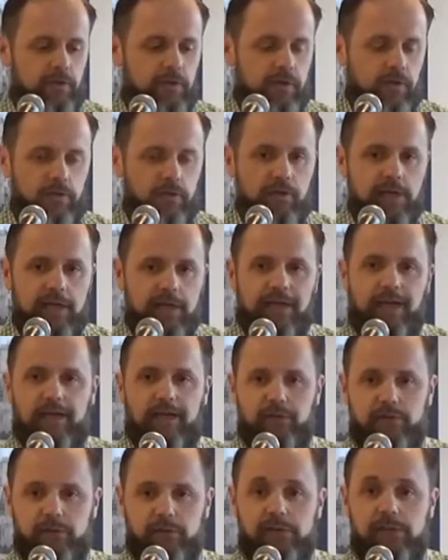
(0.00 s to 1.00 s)
three
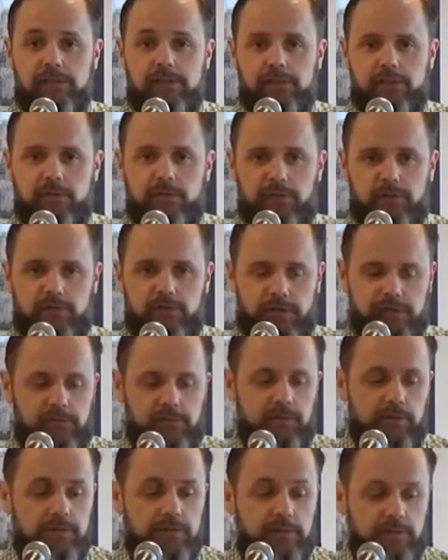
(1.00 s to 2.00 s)
characteristics of the tree.
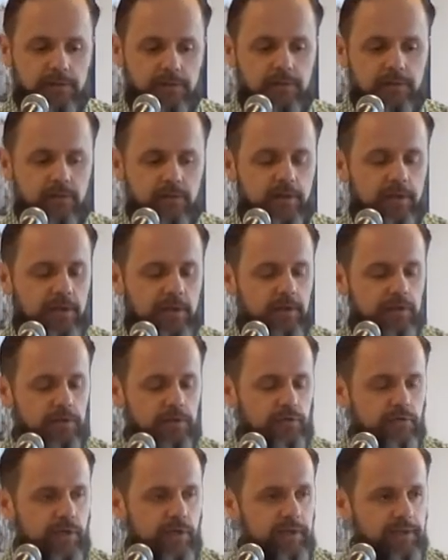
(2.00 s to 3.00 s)
So there's a, a
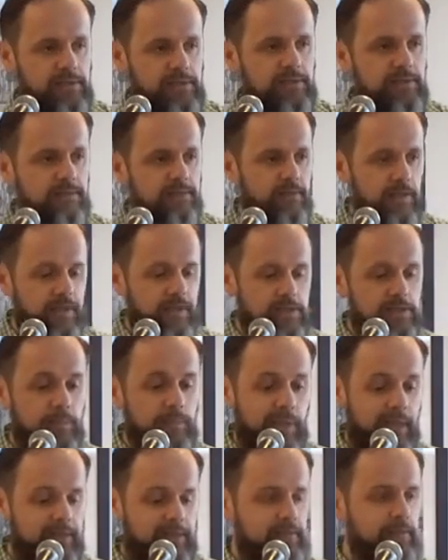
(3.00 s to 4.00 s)
tree and it's like it's
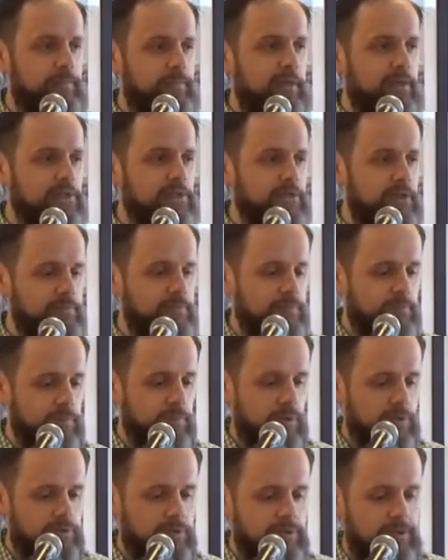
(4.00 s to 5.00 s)
planted by streams of
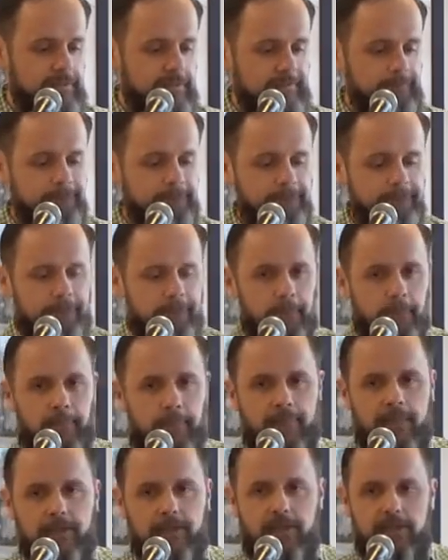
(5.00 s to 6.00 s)
water,
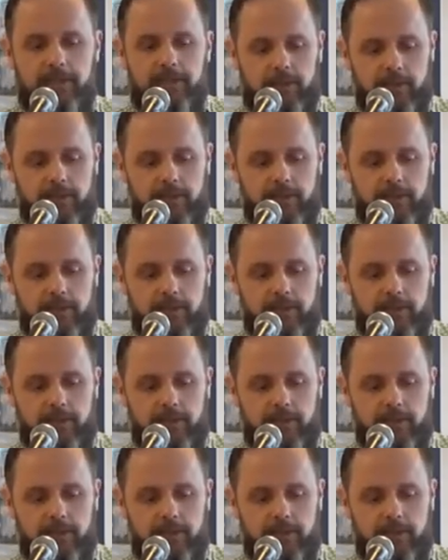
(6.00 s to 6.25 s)
that it